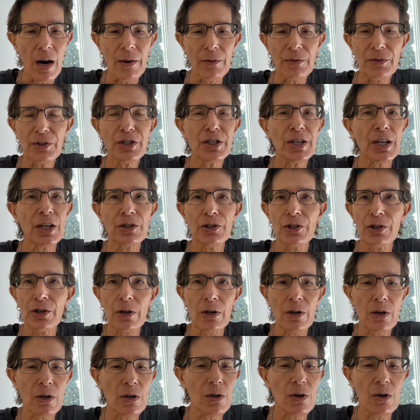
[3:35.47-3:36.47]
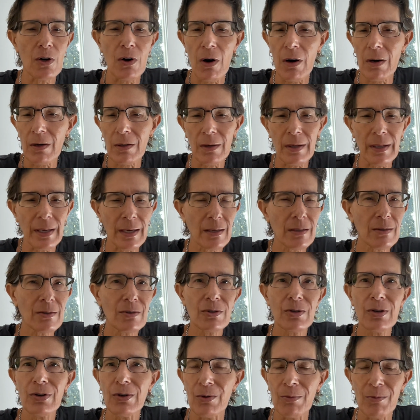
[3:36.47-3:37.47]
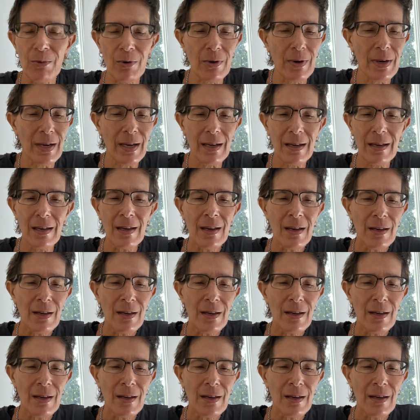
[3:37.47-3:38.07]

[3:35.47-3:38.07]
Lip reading: ginger, garlic, turmeric.